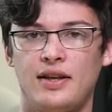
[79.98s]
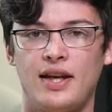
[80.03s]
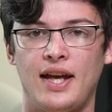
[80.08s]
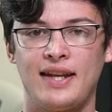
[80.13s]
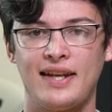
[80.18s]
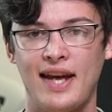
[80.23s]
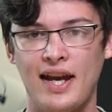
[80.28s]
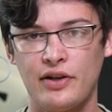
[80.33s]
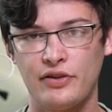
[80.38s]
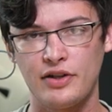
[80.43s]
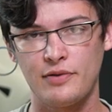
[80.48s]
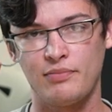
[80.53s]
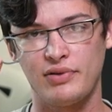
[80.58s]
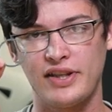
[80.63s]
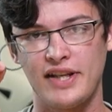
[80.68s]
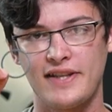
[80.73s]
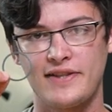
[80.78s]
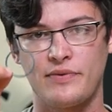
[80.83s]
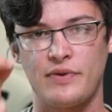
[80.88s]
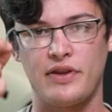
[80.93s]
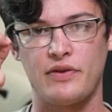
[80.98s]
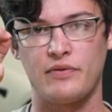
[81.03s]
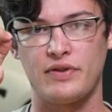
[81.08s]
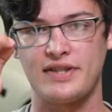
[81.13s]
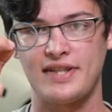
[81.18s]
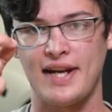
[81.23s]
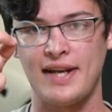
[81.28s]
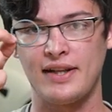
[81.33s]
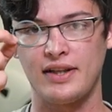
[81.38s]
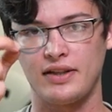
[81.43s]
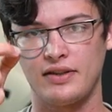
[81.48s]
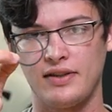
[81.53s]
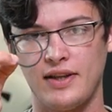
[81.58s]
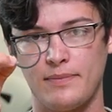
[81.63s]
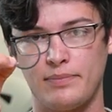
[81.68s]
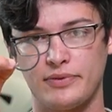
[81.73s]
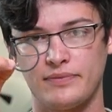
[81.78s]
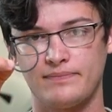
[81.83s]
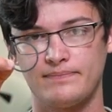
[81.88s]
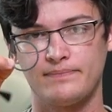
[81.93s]
and held in place with a retaining
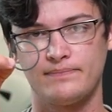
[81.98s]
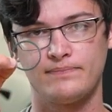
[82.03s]
clip.